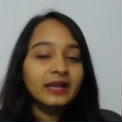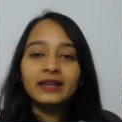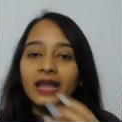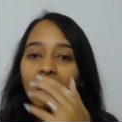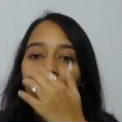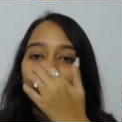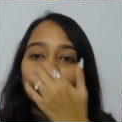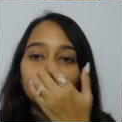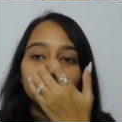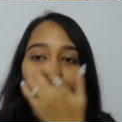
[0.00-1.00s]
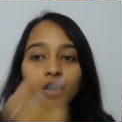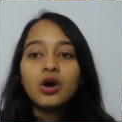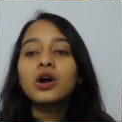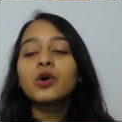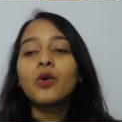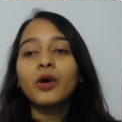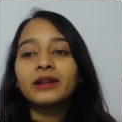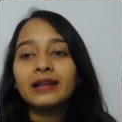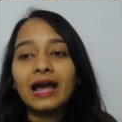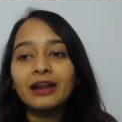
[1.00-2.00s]
Now draw a
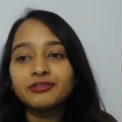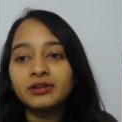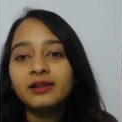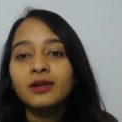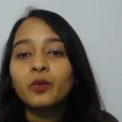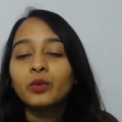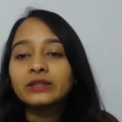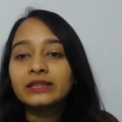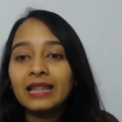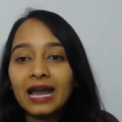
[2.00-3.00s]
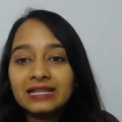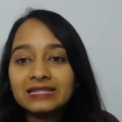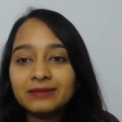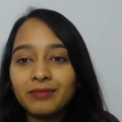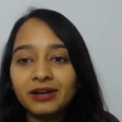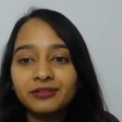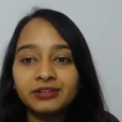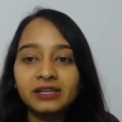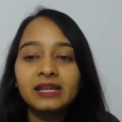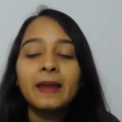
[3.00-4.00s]
quadrilateral with line
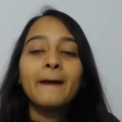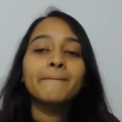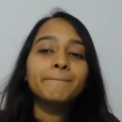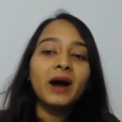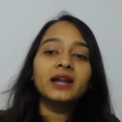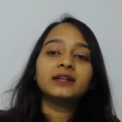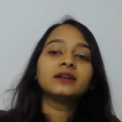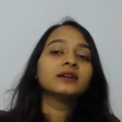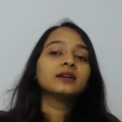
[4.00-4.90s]
symmetry but